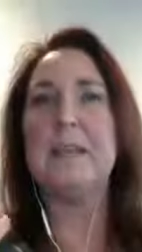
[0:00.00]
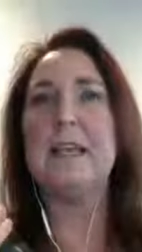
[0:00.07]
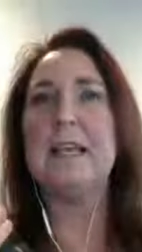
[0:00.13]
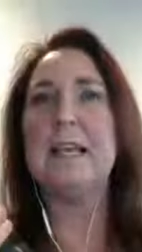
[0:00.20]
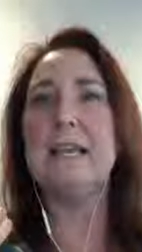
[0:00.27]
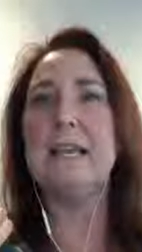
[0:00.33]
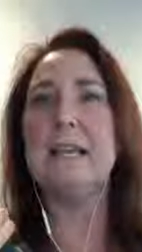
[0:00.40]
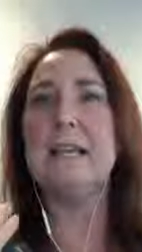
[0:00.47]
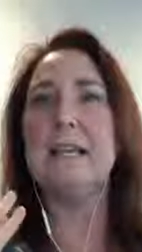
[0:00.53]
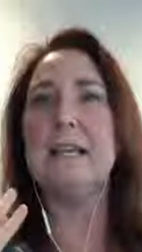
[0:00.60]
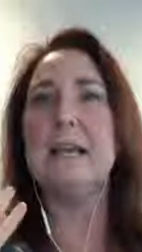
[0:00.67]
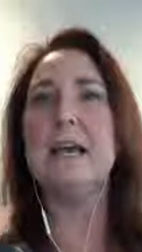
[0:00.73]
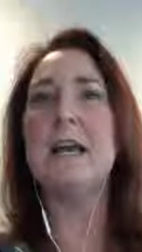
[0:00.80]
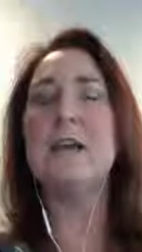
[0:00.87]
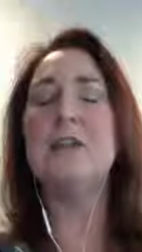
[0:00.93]

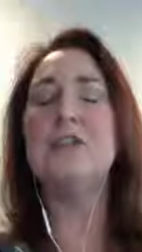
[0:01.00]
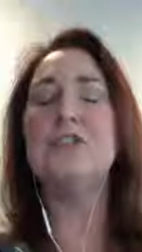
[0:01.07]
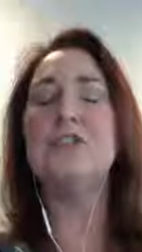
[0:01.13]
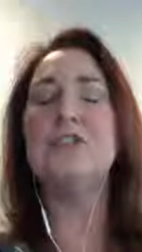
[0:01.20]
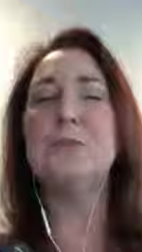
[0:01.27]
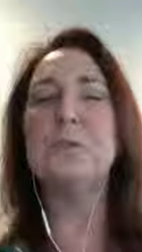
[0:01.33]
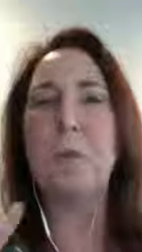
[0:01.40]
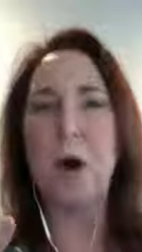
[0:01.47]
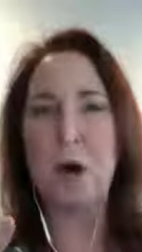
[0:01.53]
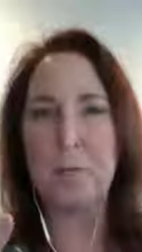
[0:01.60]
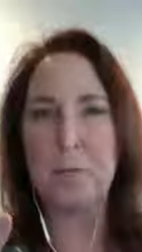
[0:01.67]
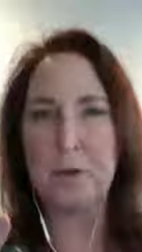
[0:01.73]
in small